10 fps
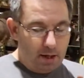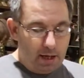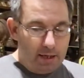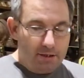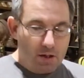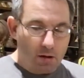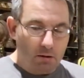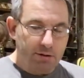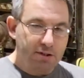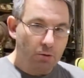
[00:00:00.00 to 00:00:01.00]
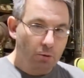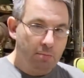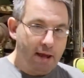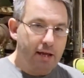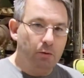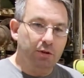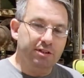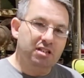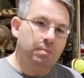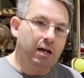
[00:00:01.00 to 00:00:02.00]
And it's also made with a
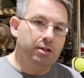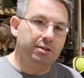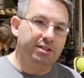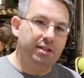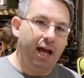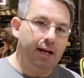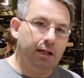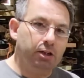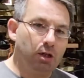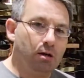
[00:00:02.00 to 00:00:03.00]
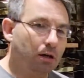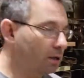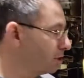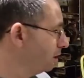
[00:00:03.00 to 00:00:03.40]
special static charge